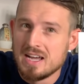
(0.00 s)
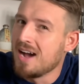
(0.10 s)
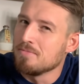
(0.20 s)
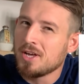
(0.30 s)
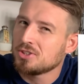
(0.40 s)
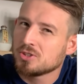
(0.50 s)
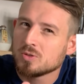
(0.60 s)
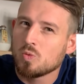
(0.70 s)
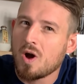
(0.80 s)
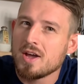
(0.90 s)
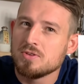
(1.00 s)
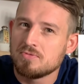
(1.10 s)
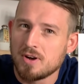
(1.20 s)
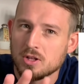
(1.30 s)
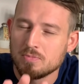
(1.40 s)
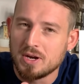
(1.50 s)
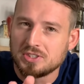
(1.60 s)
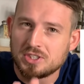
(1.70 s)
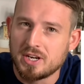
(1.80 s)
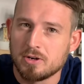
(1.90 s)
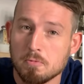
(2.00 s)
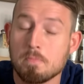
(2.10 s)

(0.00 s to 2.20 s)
I'm not sure why you follow my channel.